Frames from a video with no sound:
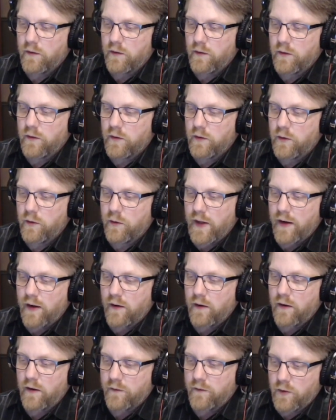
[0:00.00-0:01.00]

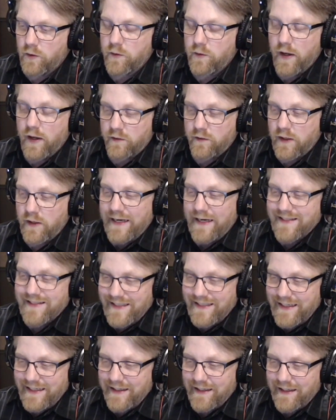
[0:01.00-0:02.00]

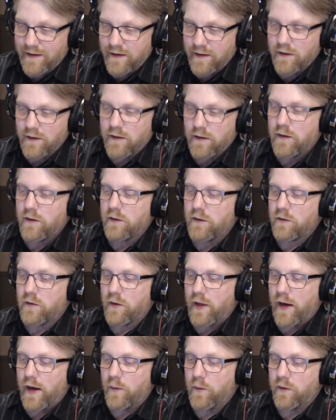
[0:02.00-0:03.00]
2018, so
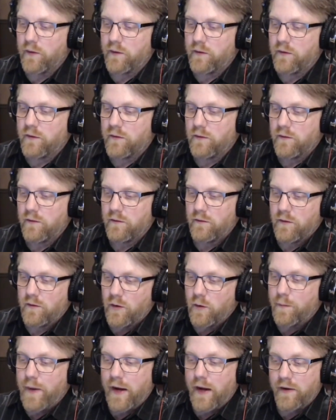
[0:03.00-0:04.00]
that was
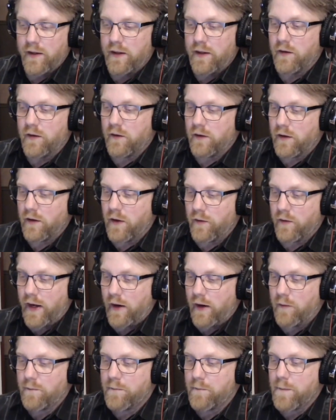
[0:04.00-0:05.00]
about a year ago
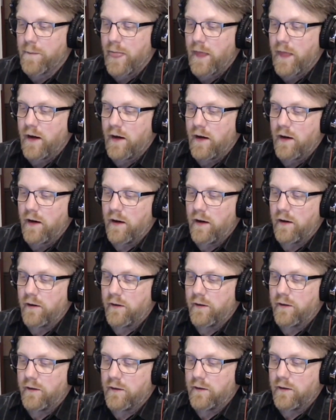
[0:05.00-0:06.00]
now.
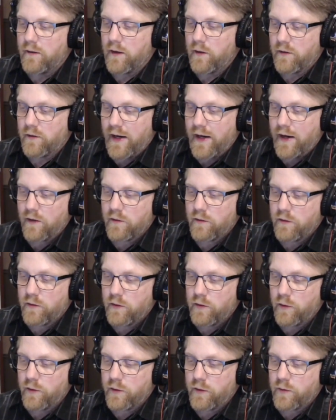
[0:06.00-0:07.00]
They're down
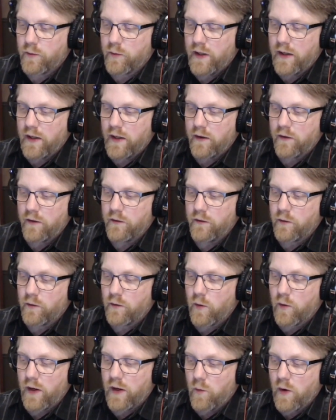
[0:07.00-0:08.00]
to
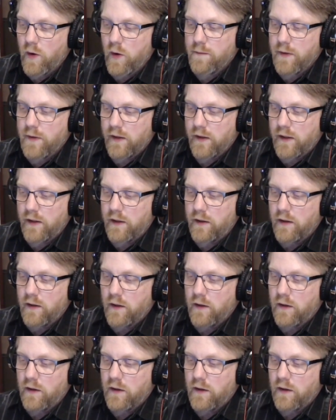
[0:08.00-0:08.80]
321 million